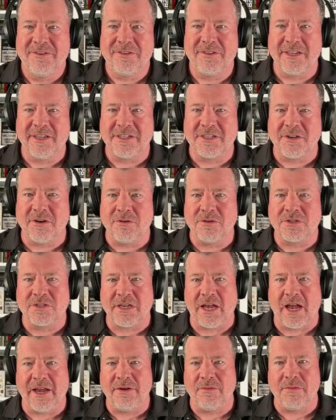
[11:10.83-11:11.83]
things go
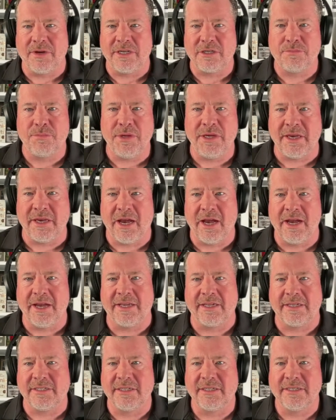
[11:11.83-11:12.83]
sideways, be
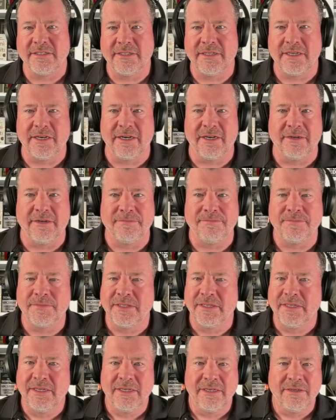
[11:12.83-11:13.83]
kind.
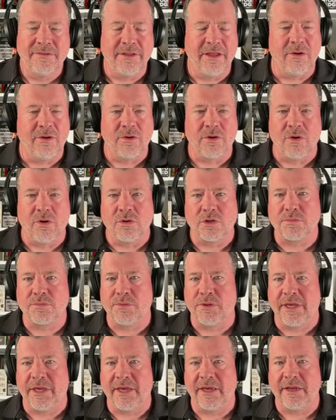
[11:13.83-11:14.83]
They don't go as
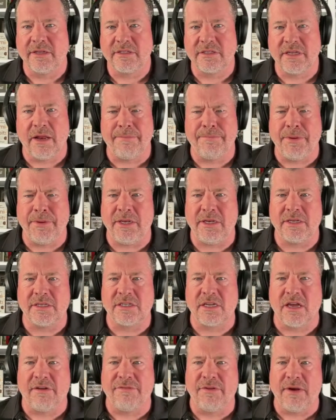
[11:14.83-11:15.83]
planned. Instead of beating
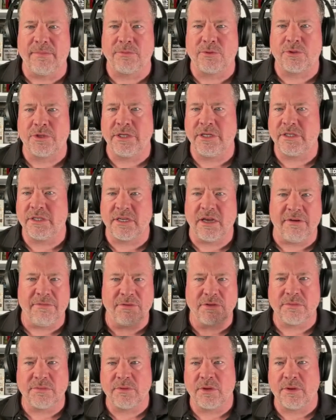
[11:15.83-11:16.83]
yourself up, treat yourself
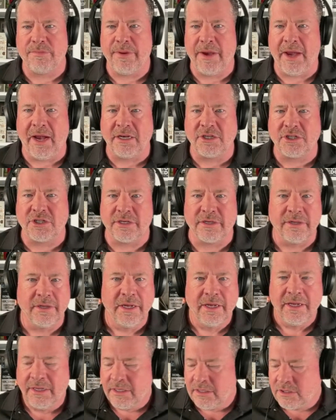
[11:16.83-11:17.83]
with some compassion.
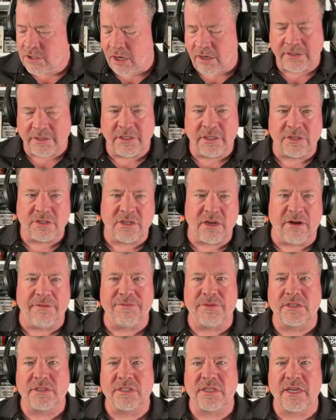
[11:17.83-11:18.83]
Talk to yourself
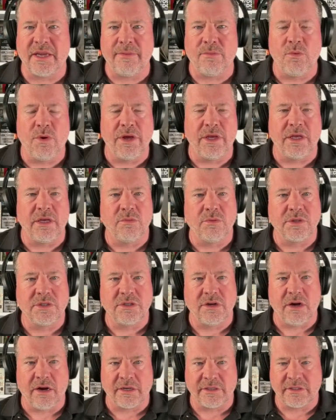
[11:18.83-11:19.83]
the same way you would
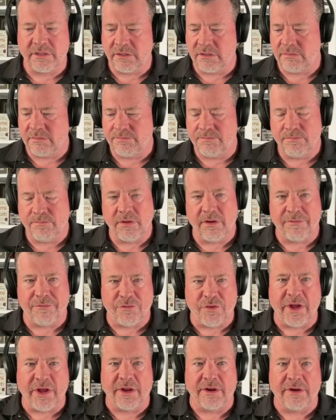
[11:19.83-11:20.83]
talk to a
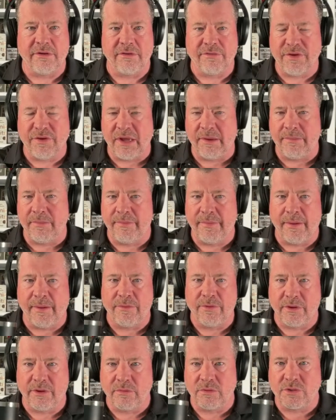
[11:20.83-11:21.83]
friend or family
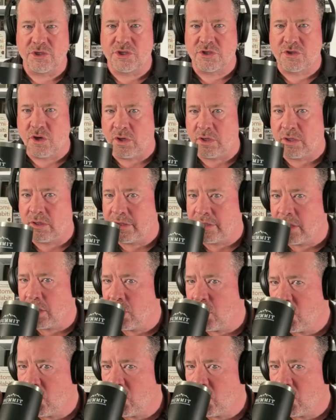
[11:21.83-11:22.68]
member that was struggling.